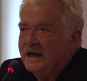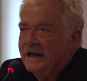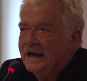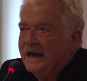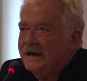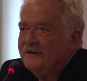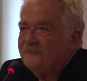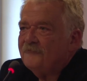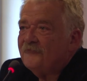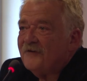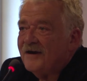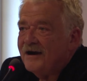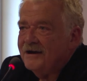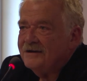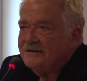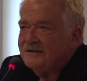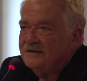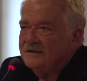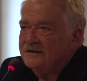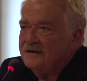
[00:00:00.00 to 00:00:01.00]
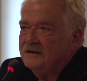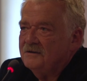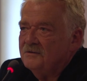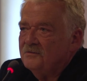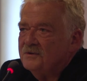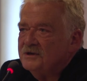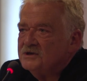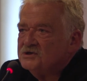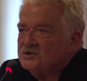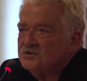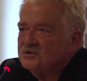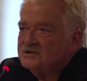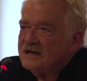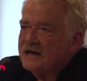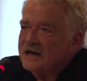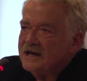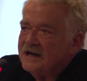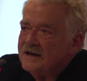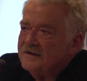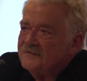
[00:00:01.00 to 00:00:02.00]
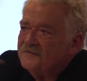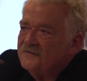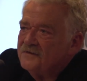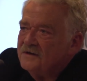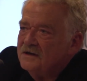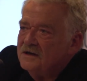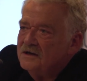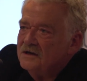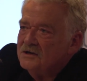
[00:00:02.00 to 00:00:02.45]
And finally, we should have